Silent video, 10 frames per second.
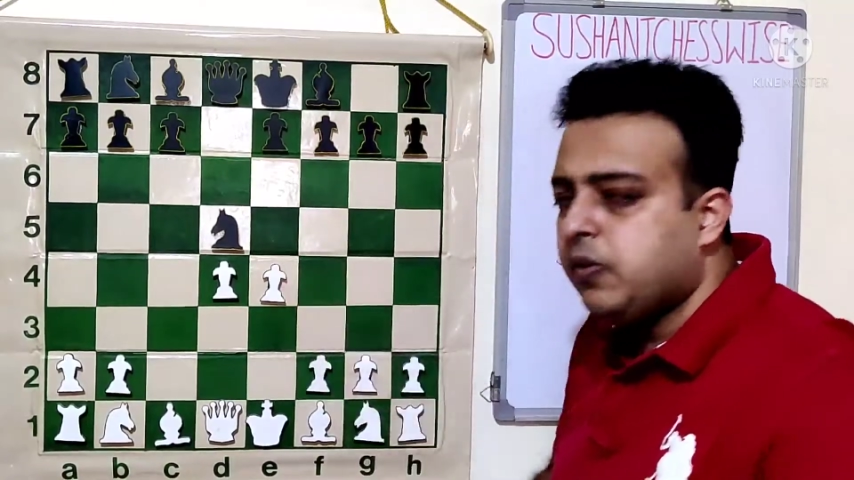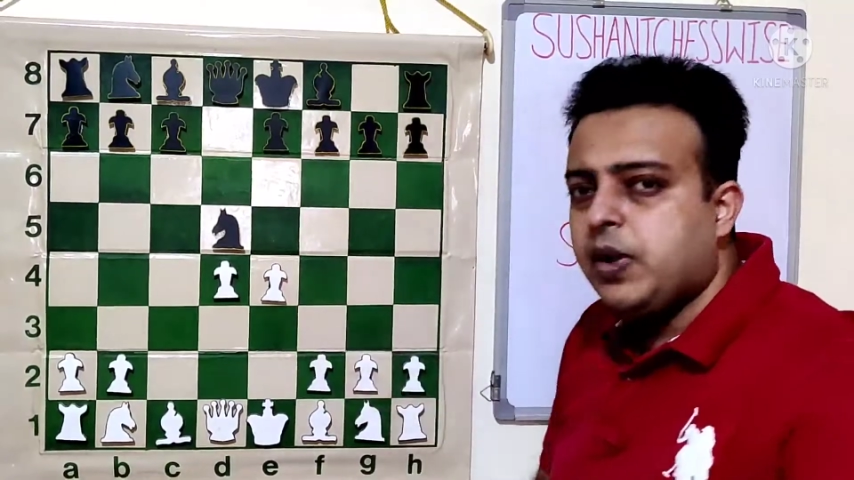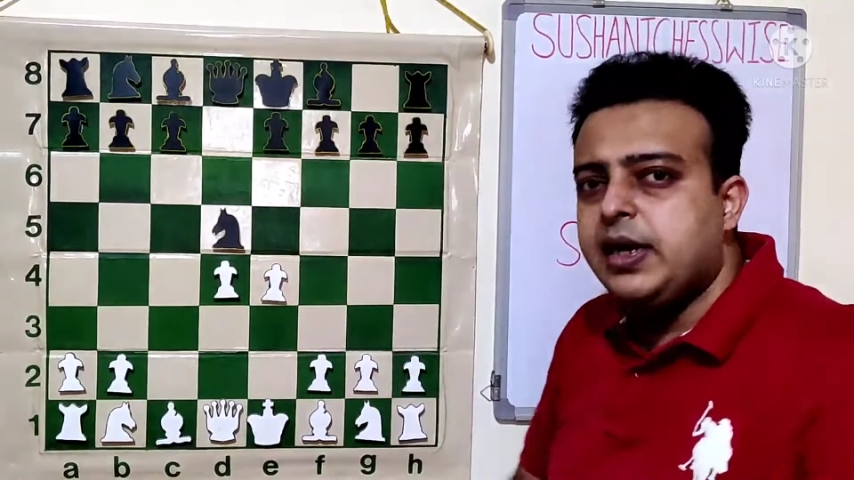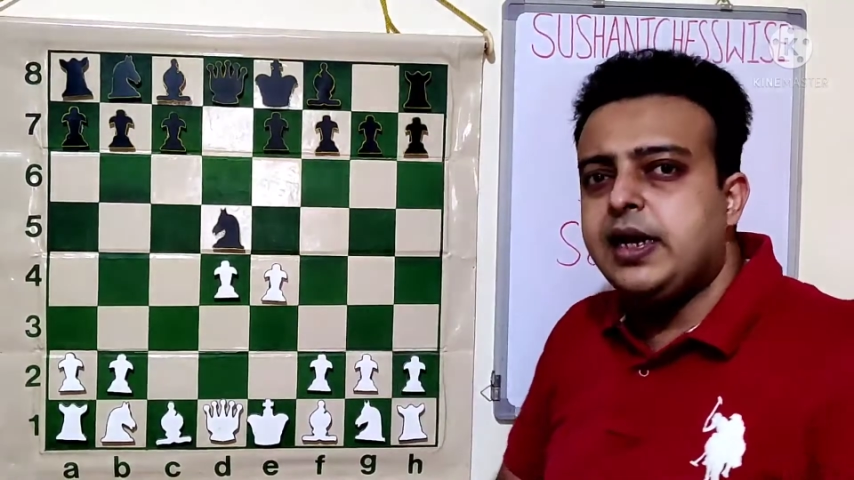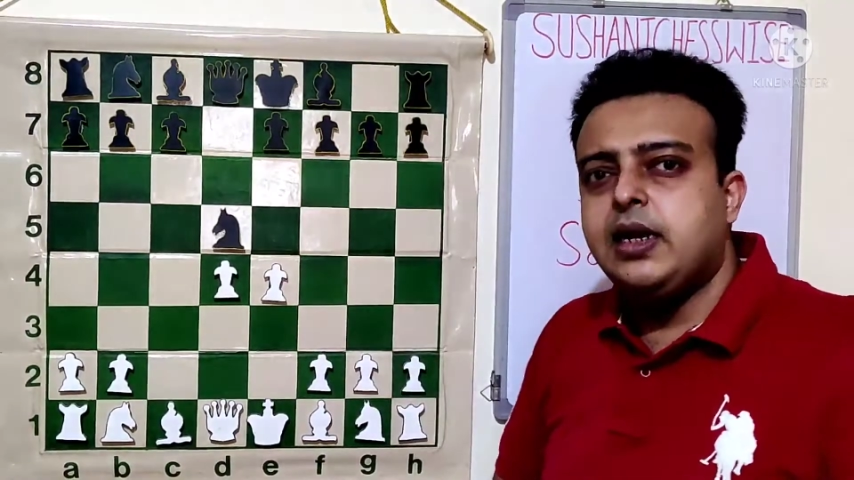
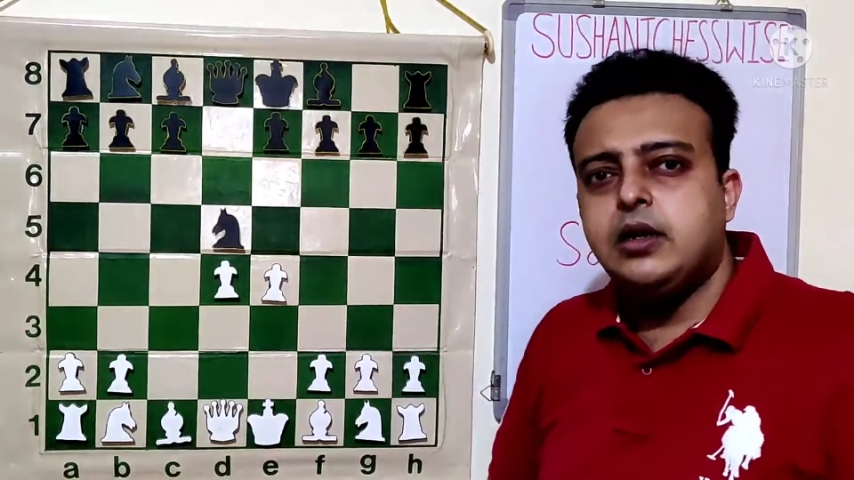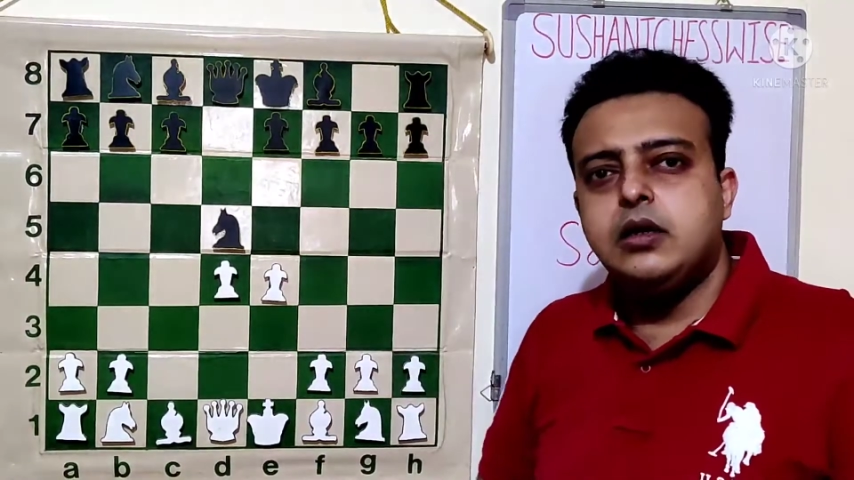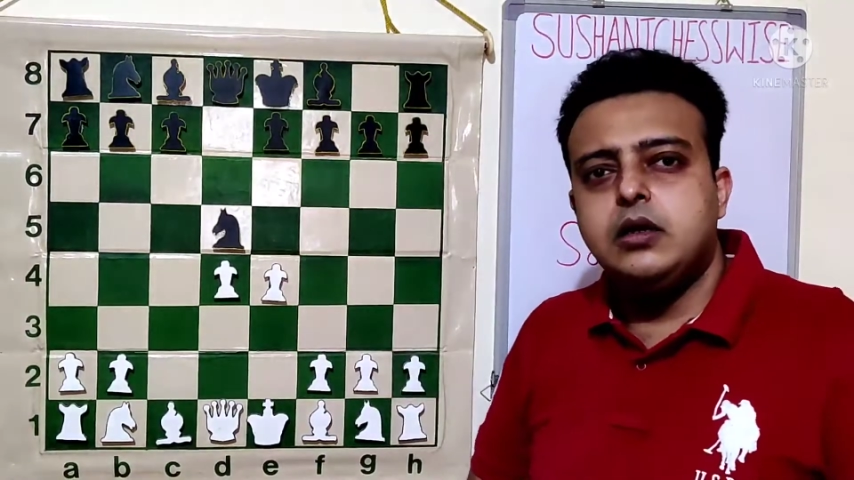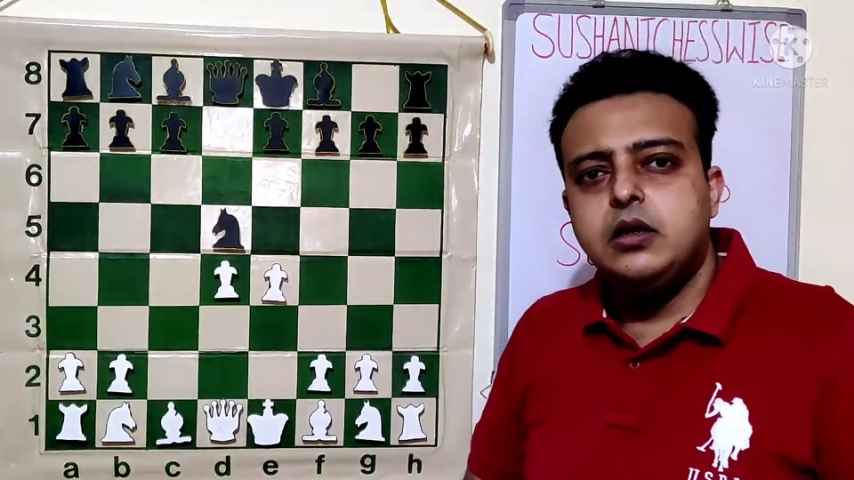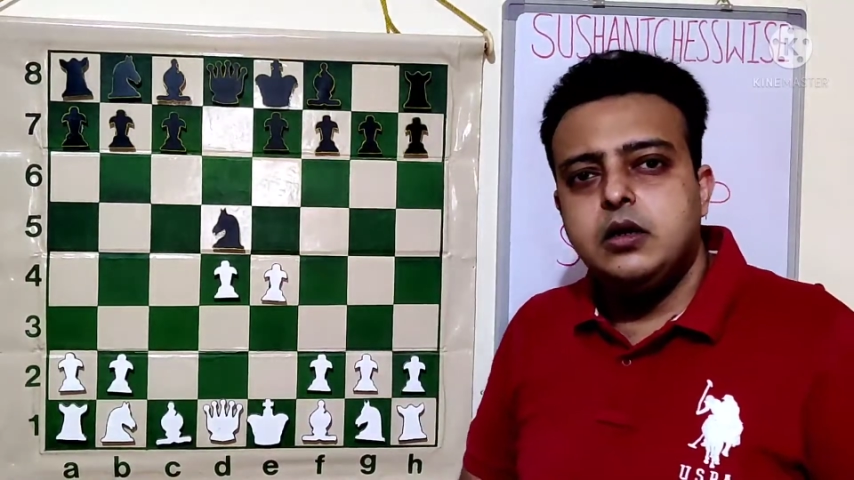
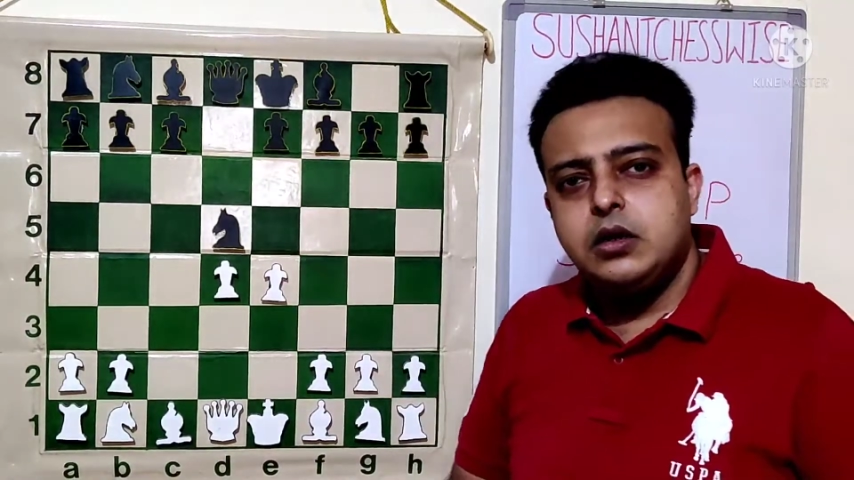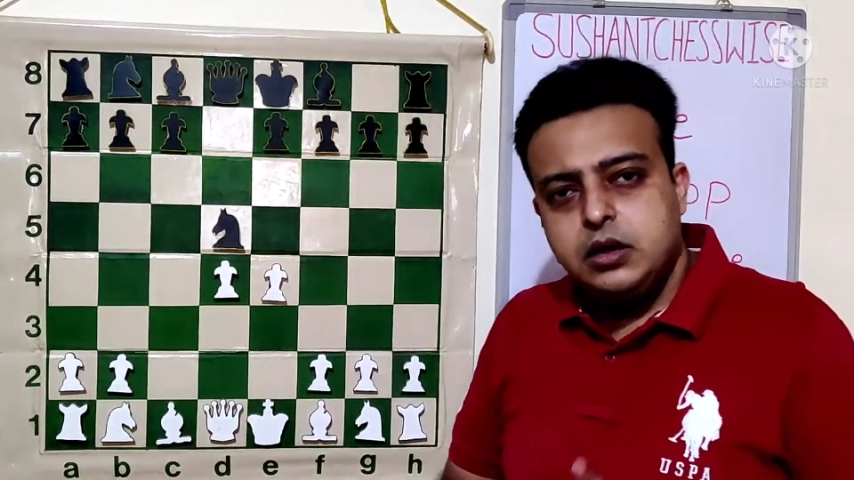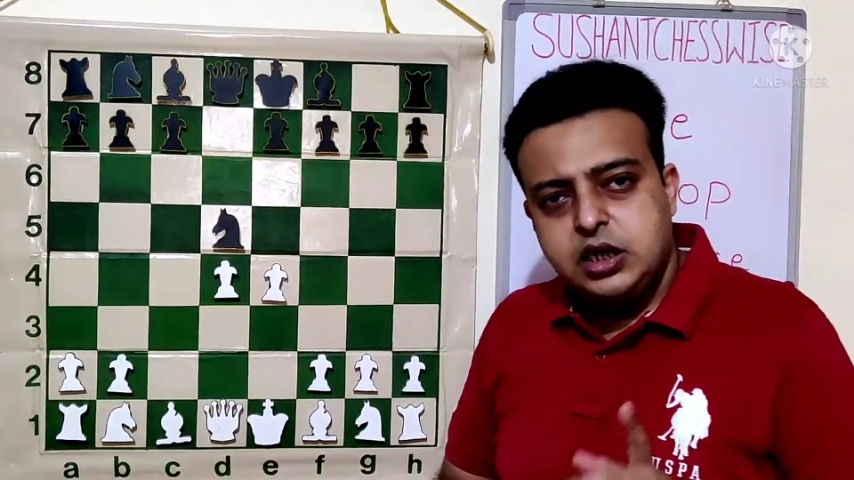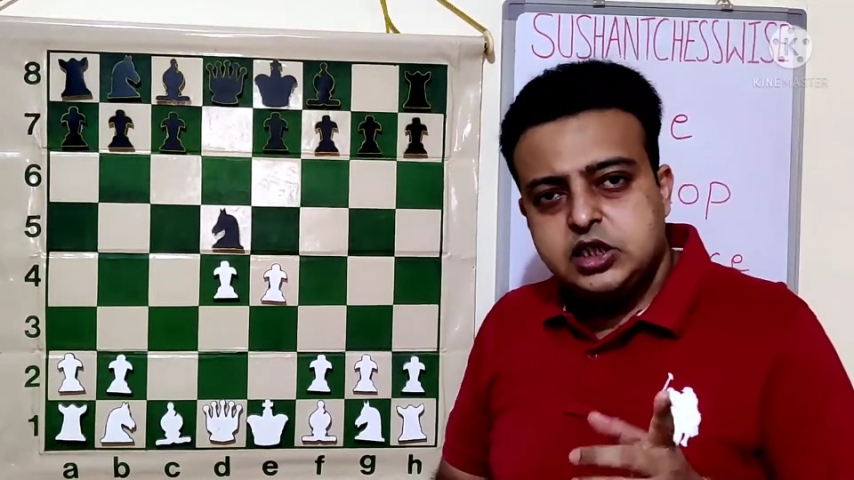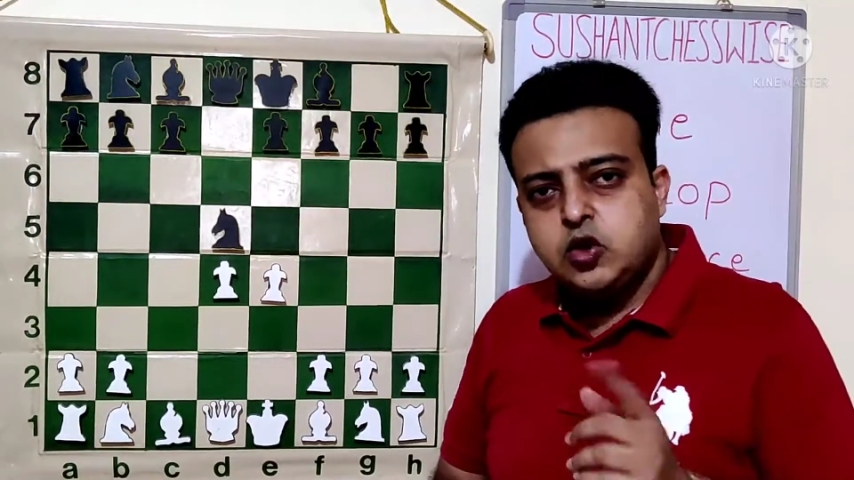inviting,
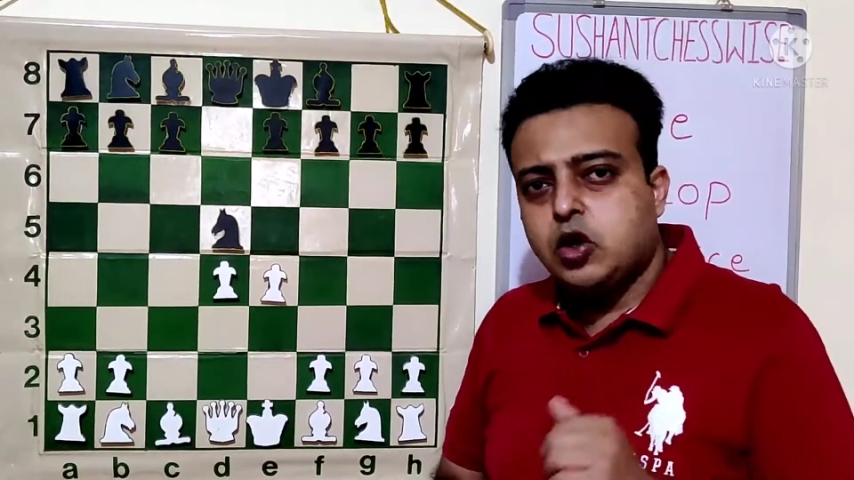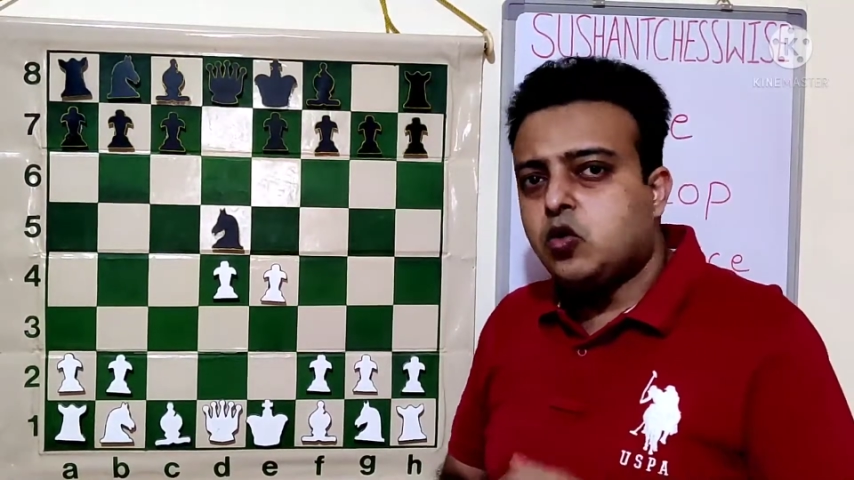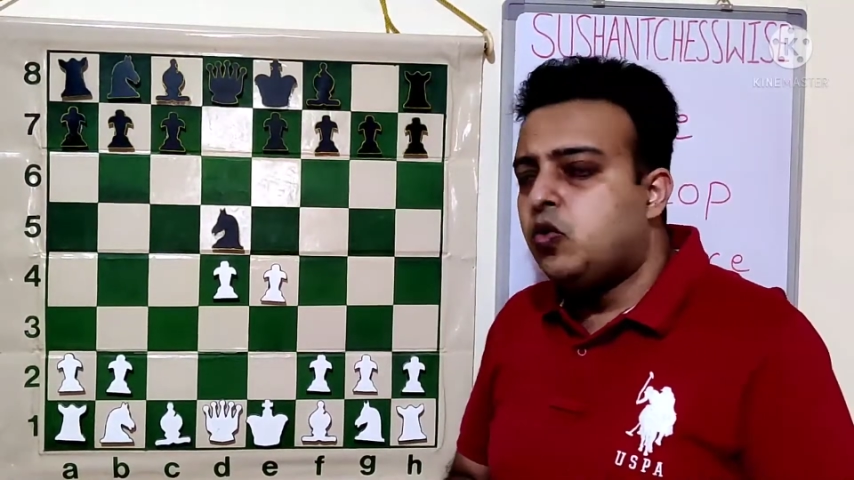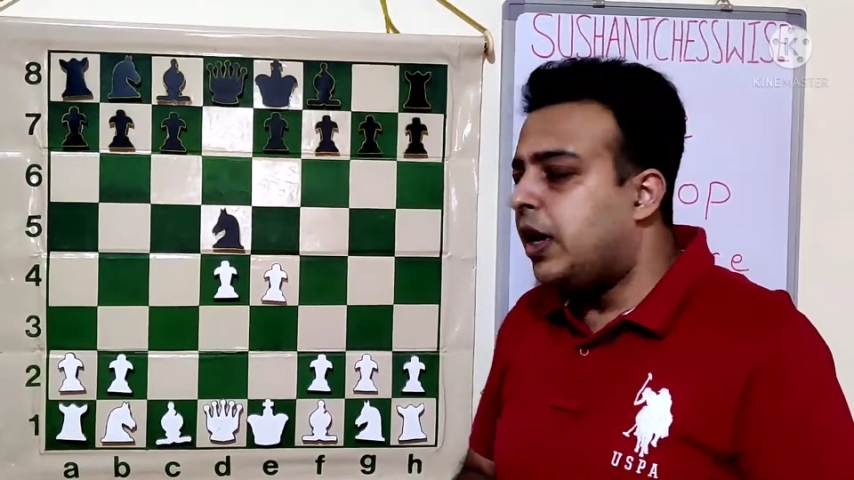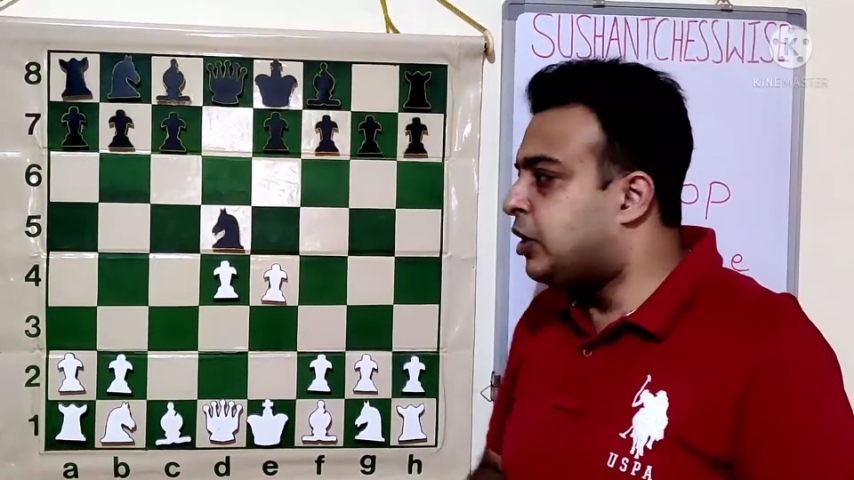is not good